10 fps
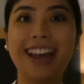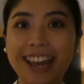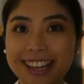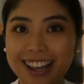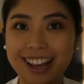
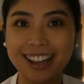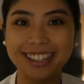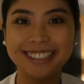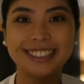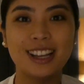Hey
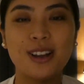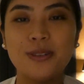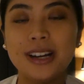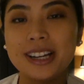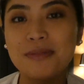guys,
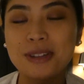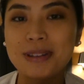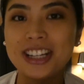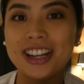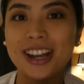welcome to
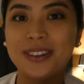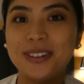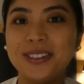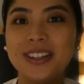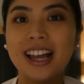my
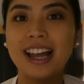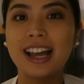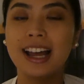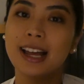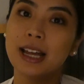channel.
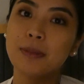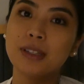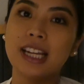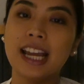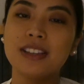
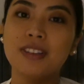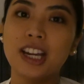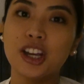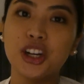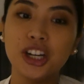Today's
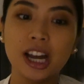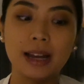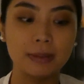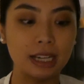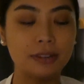video
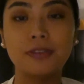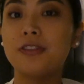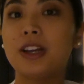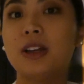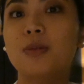I'm gonna
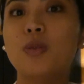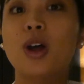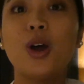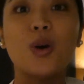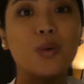film
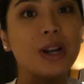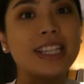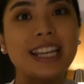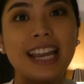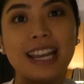
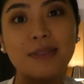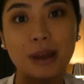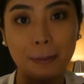what's in my